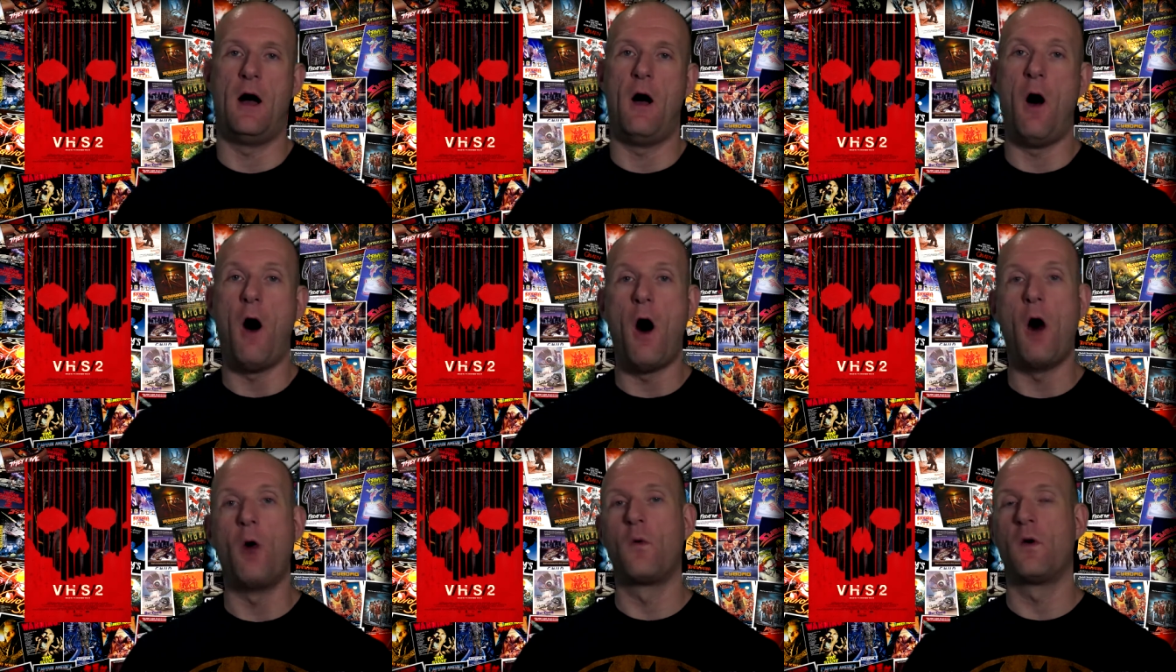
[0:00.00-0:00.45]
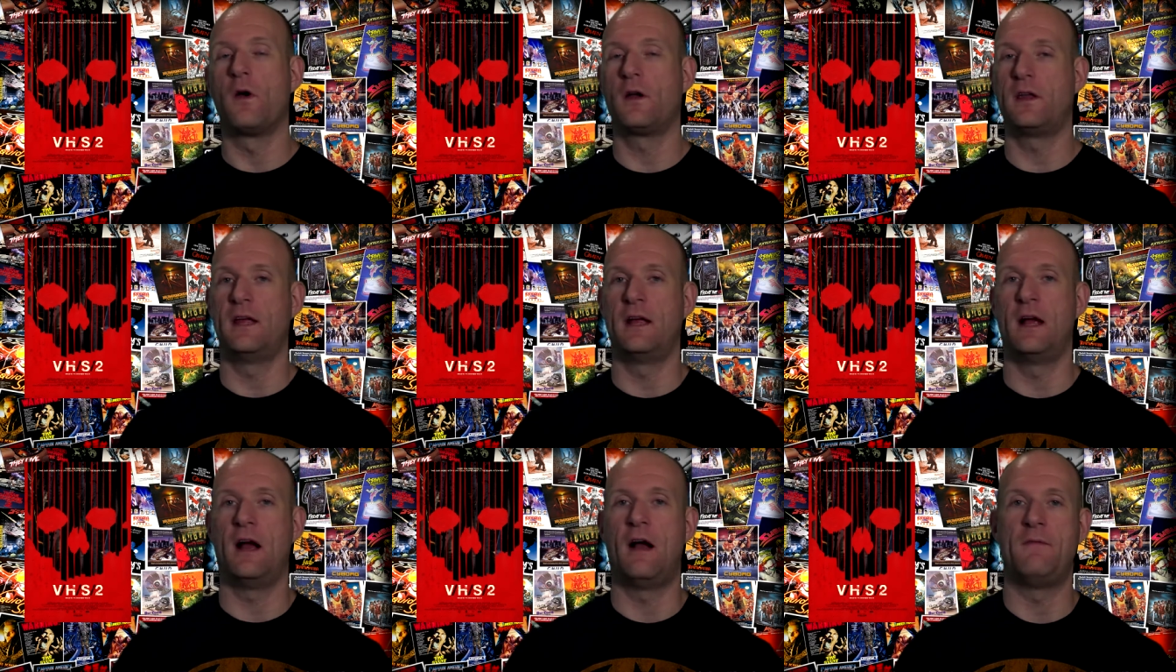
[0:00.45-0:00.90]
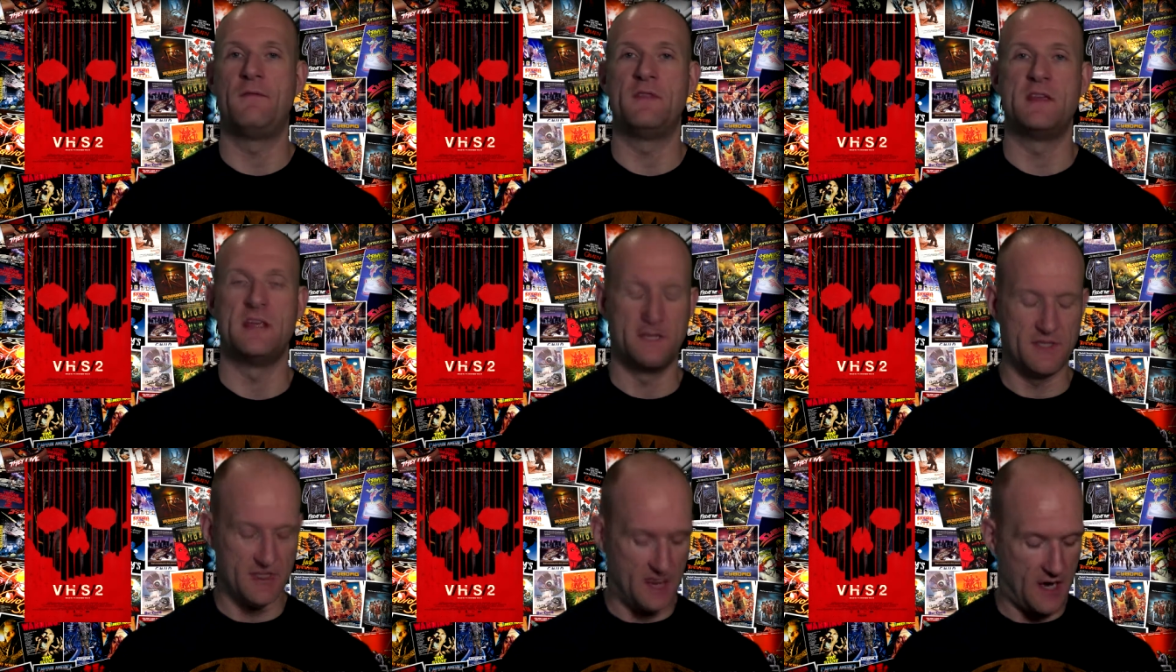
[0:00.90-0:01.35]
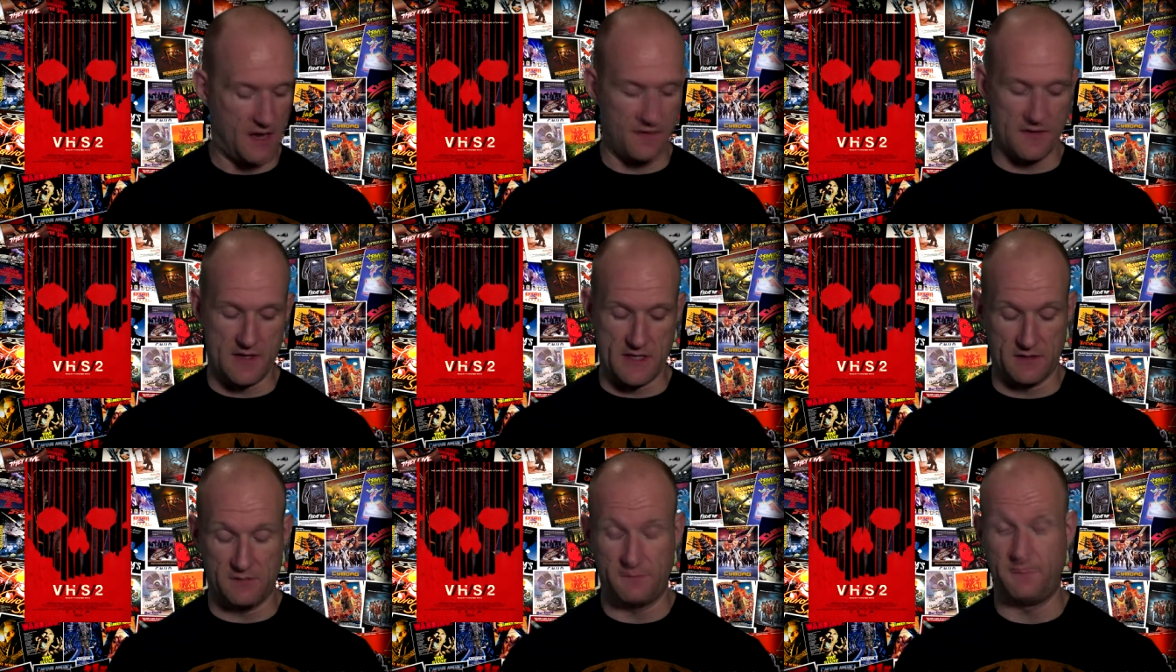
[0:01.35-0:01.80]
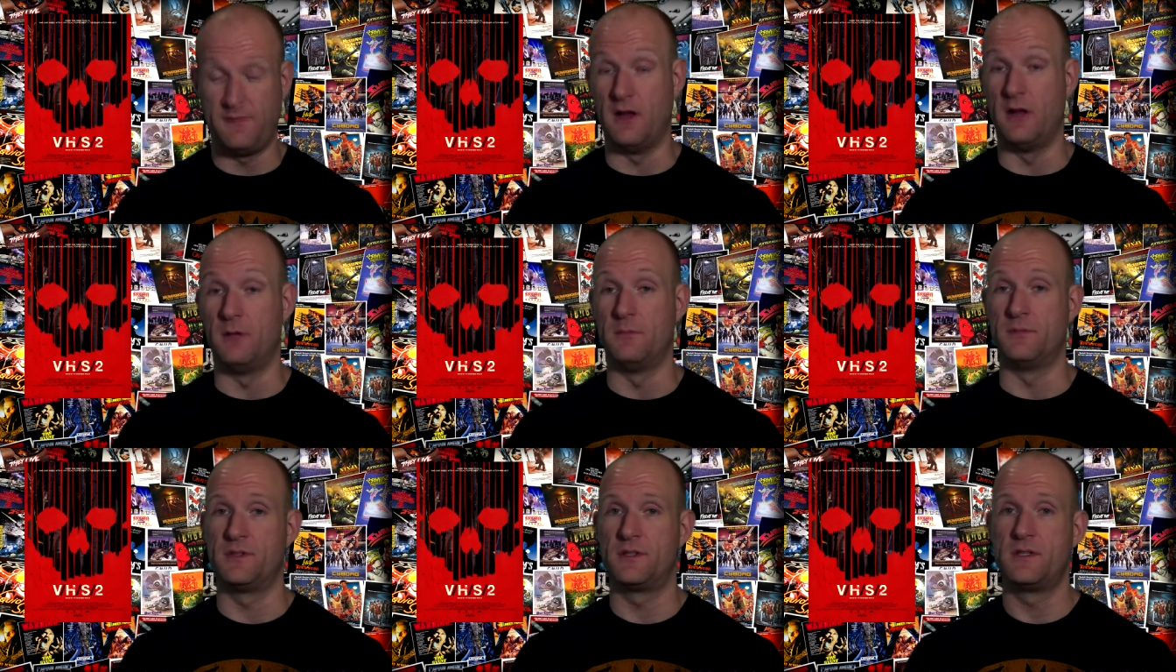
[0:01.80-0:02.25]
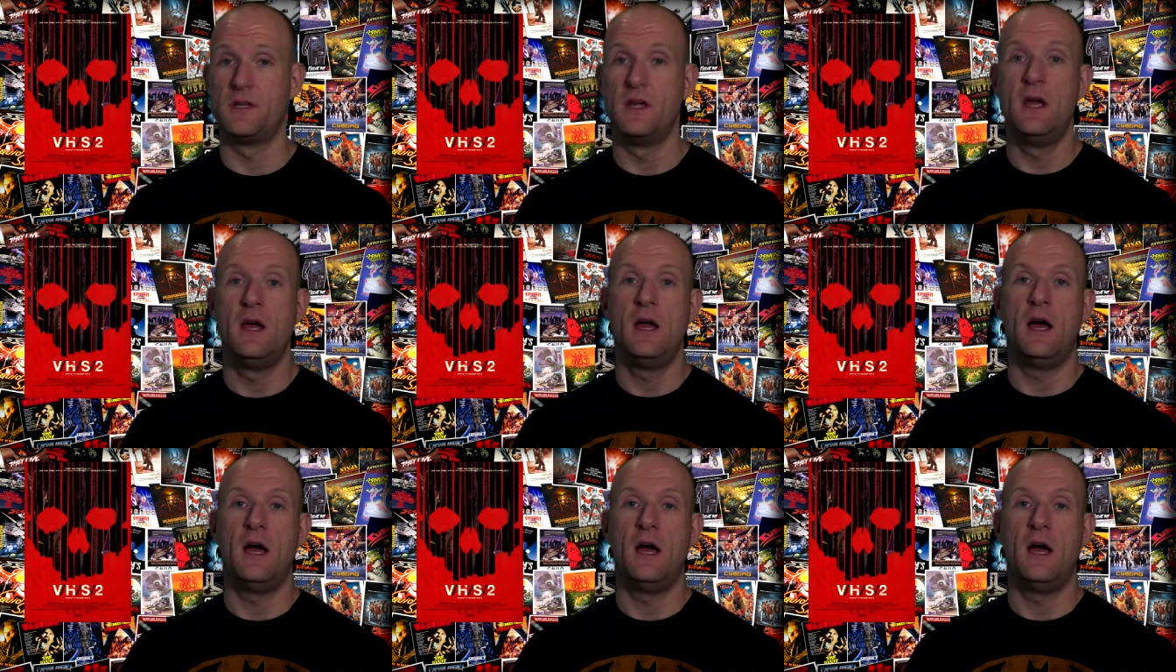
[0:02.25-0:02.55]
all working on these films.